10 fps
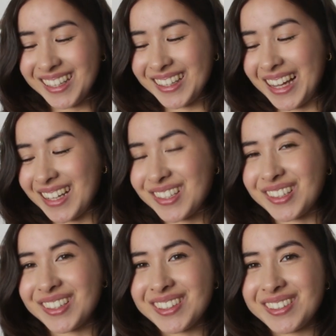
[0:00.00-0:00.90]
okay,
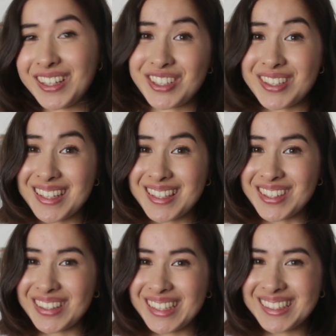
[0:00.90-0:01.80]
so that just gets
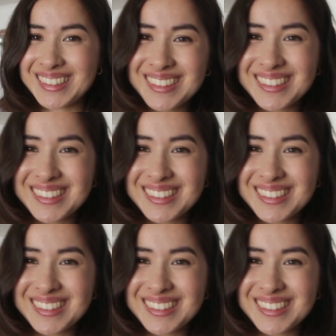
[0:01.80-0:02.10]
started.